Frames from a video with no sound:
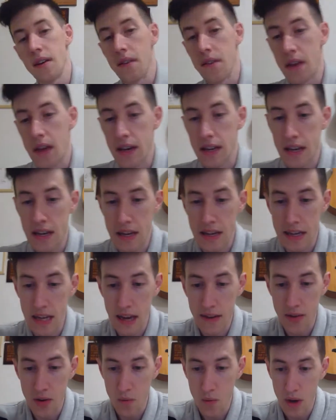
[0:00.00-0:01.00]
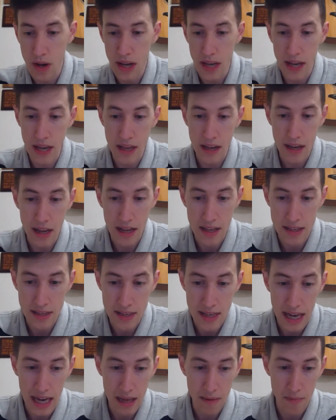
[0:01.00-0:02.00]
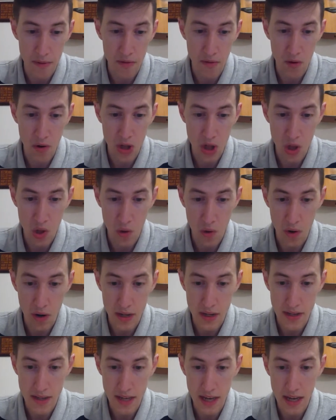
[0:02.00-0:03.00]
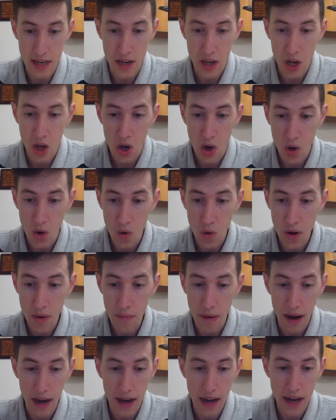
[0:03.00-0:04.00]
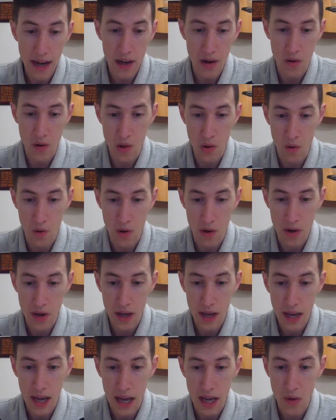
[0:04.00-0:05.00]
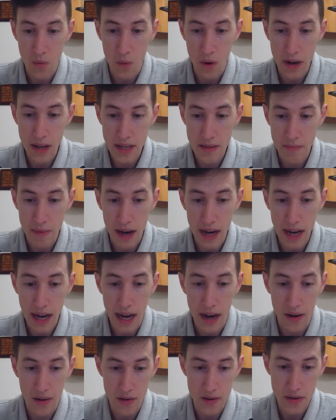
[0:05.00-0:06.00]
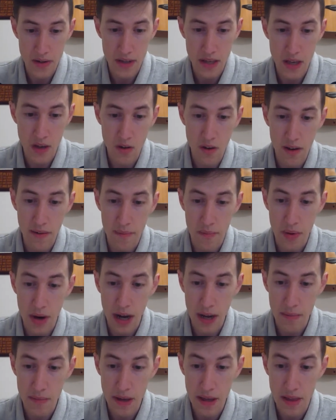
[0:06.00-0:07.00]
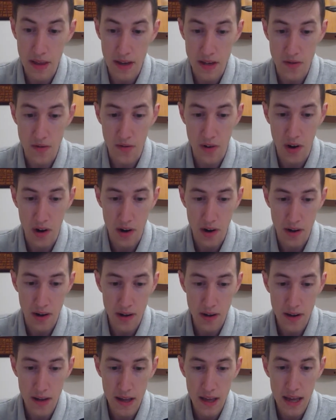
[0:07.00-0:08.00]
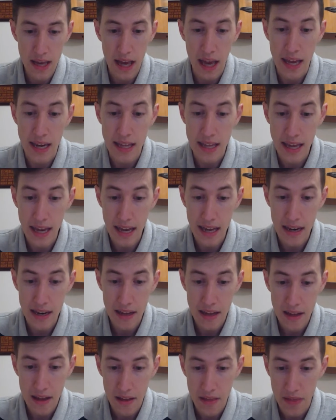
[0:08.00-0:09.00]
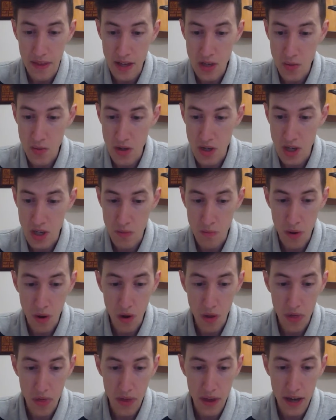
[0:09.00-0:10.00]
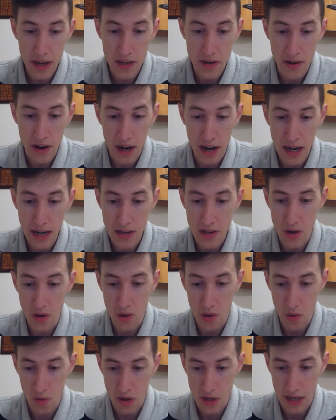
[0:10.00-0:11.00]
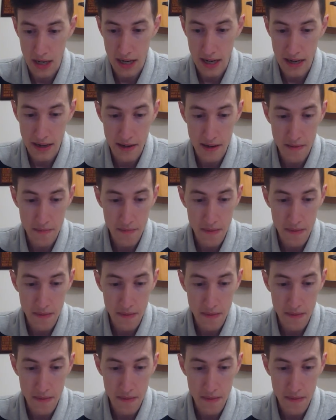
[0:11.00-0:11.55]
Then King David went in and sat before the Lord and said, "Who am I, O Lord, and what is my house that you have brought me thus far? And yet this was a small thing in your eyes, O Lord God.